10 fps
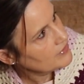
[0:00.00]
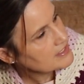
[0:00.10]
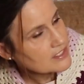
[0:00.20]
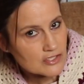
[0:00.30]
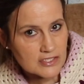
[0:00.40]

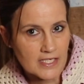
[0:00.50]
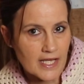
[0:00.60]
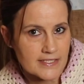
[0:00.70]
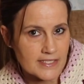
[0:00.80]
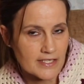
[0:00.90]
that's just an
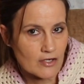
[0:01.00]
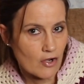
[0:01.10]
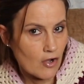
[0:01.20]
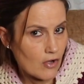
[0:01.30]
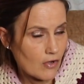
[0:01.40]
idea
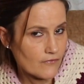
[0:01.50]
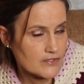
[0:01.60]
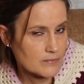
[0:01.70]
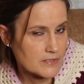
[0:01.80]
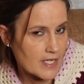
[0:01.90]
of
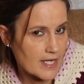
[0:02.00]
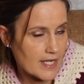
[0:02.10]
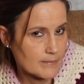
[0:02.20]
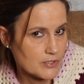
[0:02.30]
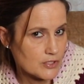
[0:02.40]

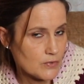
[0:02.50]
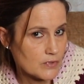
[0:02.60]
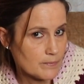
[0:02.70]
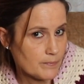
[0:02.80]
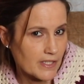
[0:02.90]
sometimes you
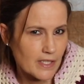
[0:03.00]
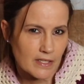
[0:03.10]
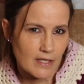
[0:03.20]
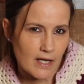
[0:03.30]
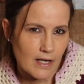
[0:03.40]
can pick a
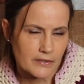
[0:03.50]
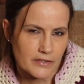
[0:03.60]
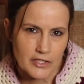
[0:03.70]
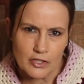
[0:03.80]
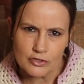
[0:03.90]
yarn
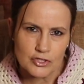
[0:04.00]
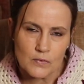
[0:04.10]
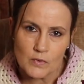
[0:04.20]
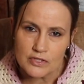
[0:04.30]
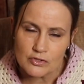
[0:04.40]
and then you're not sure
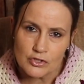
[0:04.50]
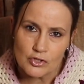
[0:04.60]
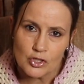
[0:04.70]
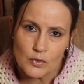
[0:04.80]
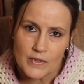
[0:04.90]
what it's going to
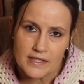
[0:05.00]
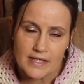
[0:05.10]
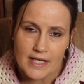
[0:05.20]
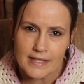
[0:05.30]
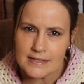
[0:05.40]
go with.
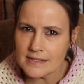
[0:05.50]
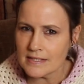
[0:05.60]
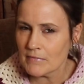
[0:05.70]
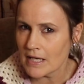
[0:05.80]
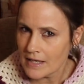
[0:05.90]
Like I said
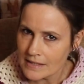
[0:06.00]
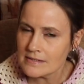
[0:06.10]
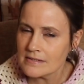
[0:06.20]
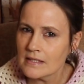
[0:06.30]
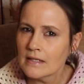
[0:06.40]
in my
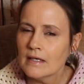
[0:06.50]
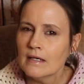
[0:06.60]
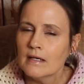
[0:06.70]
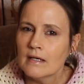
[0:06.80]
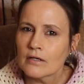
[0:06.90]
last
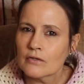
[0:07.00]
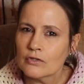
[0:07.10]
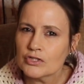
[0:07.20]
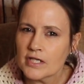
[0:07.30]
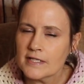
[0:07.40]

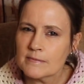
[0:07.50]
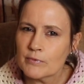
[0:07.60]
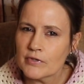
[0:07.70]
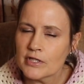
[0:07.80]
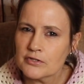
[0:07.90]
crochet
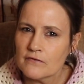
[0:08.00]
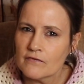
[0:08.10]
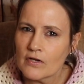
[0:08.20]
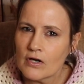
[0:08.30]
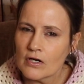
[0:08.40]
inspiration
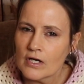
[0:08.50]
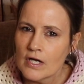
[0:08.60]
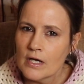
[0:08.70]
vlog,